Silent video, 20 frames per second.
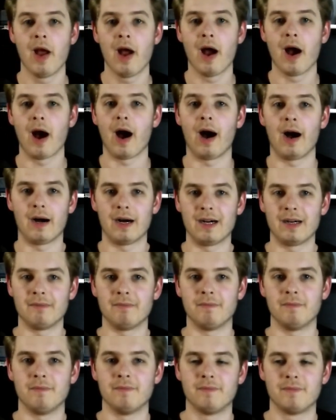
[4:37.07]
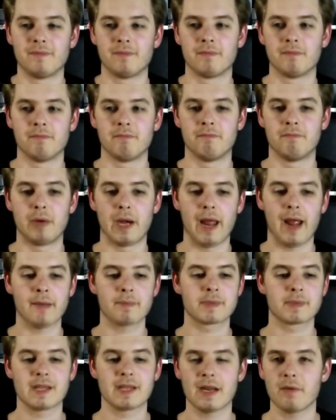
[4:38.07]
But App
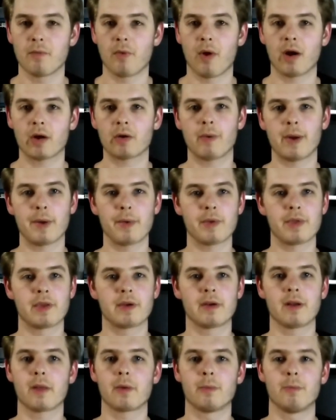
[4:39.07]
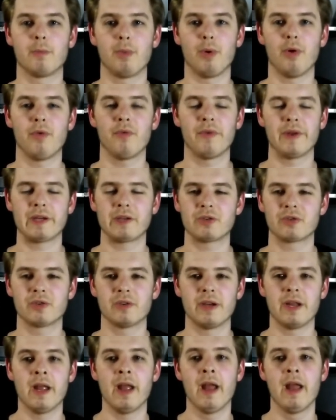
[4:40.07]
State walk away with another bowl victory.